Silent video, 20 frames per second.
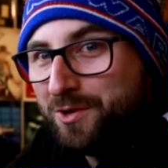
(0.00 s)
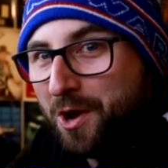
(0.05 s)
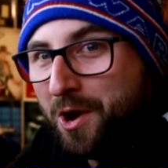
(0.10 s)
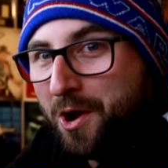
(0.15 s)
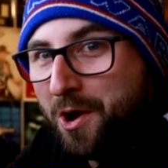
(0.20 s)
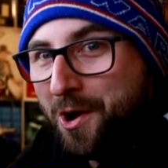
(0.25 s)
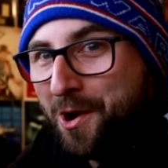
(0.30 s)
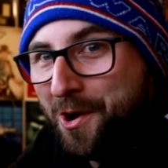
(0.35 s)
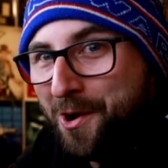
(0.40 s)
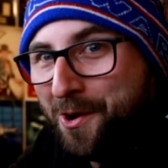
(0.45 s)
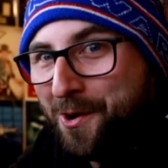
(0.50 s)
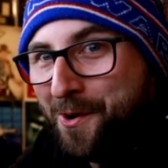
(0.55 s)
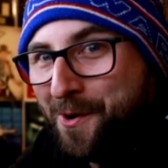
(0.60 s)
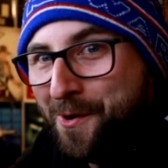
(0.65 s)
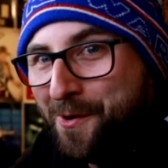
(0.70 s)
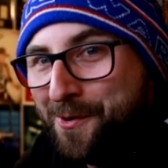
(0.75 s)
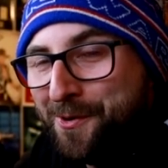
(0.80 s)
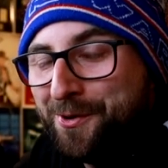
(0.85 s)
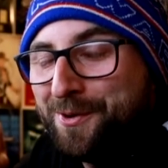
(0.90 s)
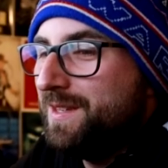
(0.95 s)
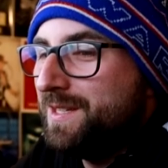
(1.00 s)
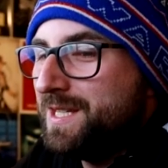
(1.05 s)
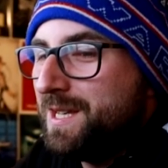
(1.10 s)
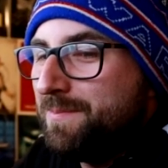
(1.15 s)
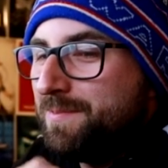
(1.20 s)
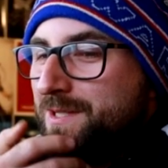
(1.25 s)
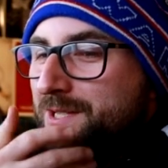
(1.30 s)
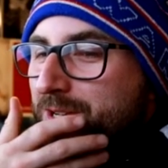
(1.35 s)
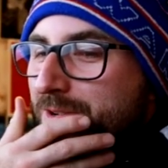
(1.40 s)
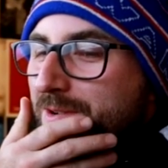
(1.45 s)
Dared. This
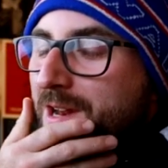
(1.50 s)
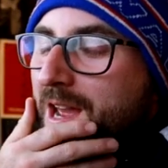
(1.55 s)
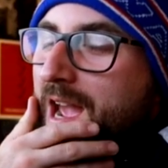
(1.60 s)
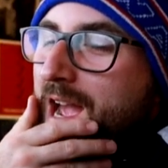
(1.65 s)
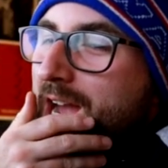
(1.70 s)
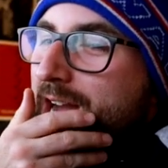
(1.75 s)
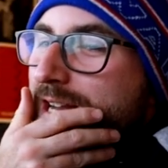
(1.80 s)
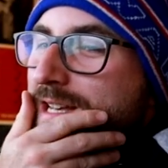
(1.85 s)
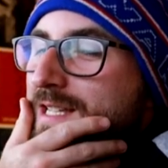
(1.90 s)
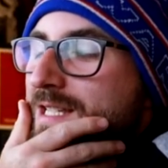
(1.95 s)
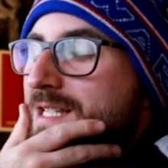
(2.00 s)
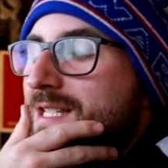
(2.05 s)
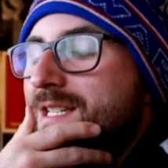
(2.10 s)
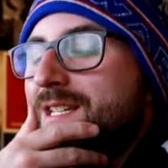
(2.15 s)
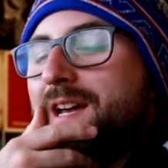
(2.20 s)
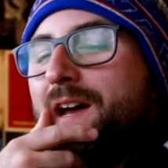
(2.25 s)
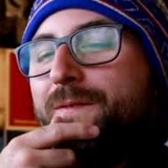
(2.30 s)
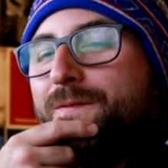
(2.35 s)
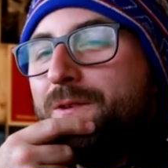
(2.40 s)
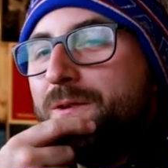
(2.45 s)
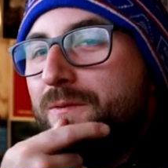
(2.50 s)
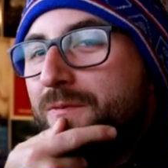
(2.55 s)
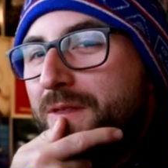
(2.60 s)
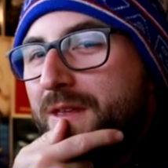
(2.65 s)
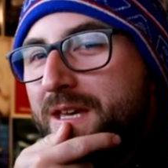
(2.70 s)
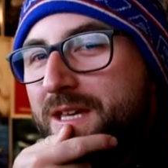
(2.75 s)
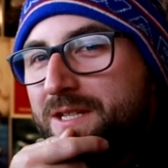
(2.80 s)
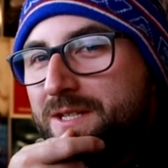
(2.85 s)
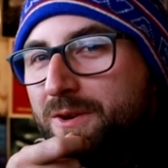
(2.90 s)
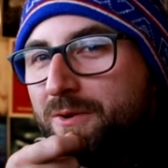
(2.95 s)
episode has a few
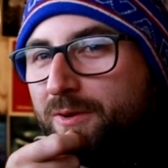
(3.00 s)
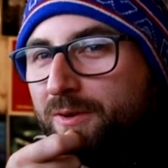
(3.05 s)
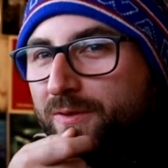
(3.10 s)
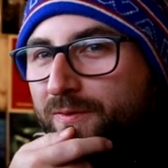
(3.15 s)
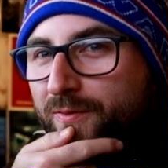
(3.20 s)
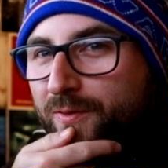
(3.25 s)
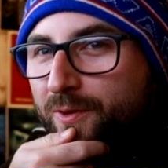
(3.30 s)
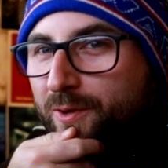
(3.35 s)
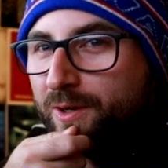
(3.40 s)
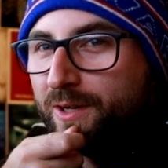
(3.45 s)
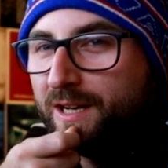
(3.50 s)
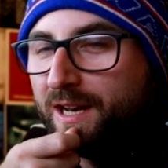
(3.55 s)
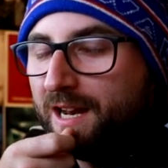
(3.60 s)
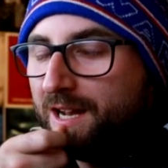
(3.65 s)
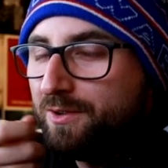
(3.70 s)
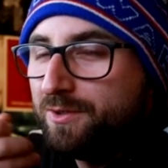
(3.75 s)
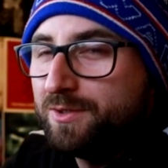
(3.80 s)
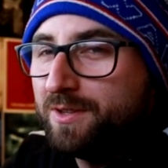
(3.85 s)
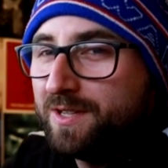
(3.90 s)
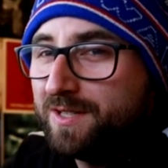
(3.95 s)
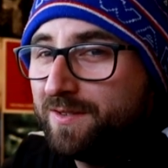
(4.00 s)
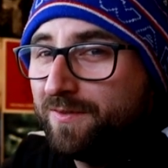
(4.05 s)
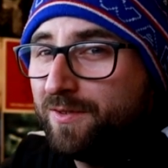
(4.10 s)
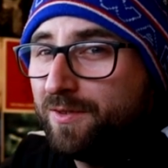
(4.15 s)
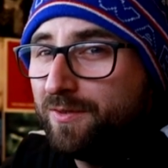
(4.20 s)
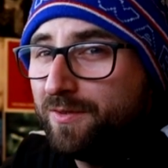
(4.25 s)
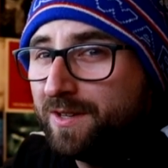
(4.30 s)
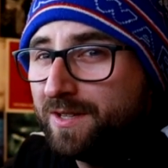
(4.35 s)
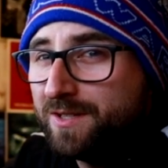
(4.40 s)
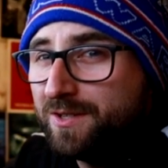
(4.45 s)
things going for it, and also has a
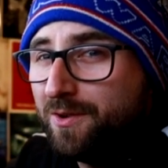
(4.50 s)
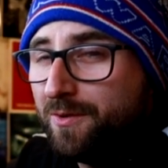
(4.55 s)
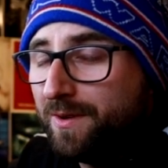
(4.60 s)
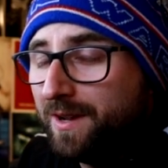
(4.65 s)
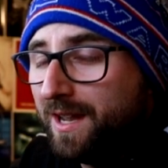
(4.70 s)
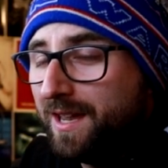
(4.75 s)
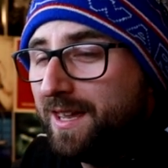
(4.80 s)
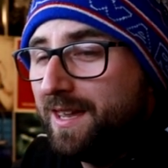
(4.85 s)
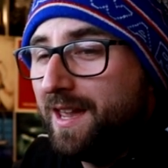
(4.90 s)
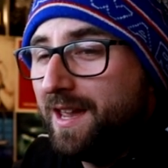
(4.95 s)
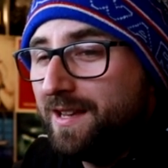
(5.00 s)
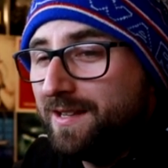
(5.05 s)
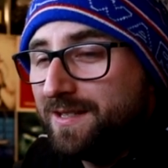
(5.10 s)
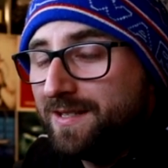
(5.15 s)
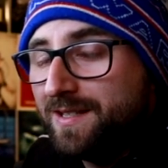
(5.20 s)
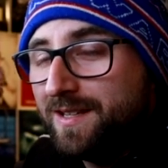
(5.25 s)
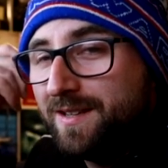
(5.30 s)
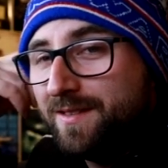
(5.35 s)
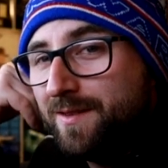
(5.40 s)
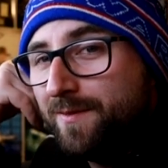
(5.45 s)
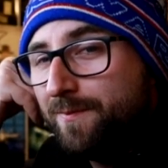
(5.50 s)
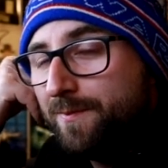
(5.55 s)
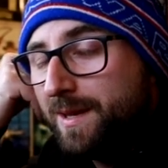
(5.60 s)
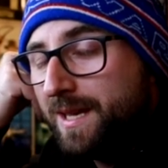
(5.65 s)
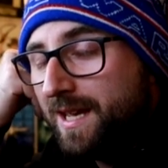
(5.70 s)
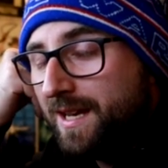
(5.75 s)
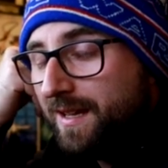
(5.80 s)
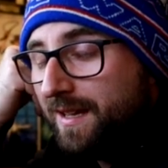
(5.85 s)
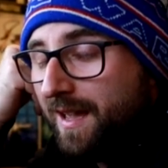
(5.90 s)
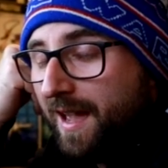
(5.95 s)
few things going against it. The
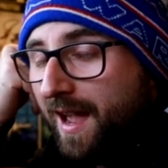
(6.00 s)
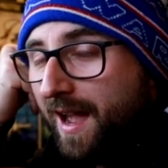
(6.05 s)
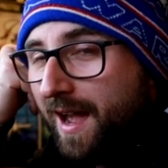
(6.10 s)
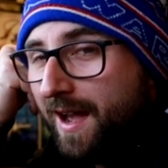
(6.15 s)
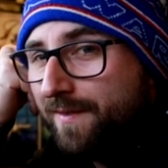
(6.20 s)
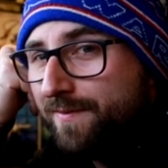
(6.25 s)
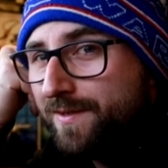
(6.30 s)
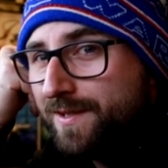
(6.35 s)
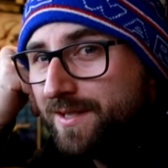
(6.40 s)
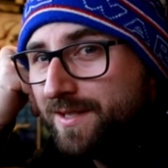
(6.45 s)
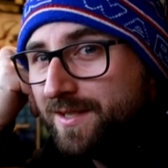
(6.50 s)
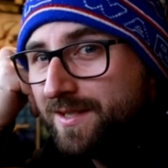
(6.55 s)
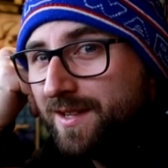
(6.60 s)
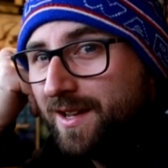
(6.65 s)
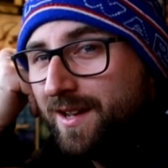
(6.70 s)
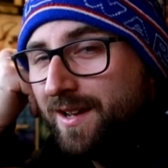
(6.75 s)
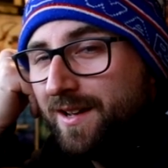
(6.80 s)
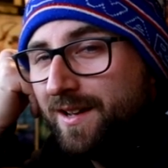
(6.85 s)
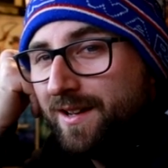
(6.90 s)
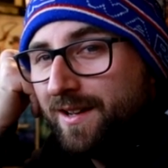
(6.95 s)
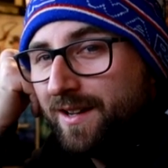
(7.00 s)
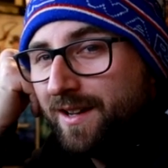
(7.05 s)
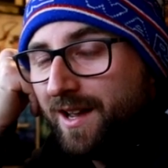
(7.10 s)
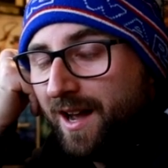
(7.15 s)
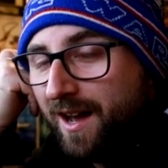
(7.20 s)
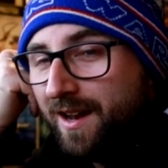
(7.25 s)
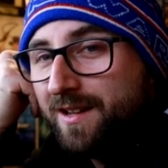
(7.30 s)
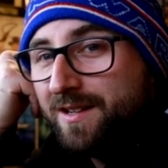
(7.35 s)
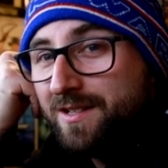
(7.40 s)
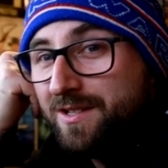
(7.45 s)
beginning half is
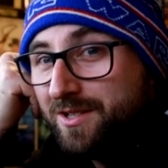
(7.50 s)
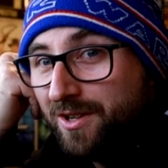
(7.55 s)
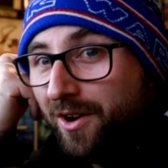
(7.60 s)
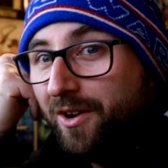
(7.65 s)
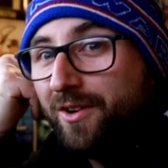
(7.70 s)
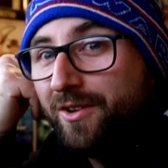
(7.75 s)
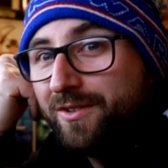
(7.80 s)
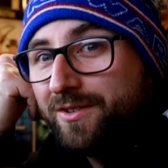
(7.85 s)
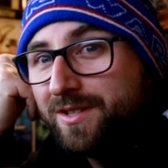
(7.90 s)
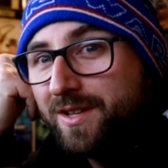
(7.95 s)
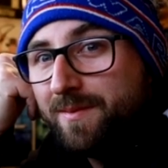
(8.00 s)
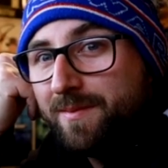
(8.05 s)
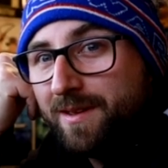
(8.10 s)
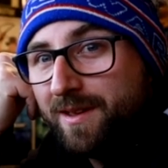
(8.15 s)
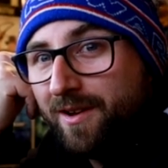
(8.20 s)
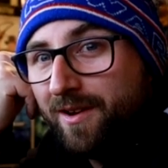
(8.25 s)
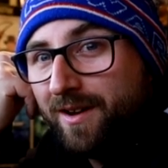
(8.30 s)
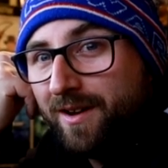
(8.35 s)
kind of dull, to be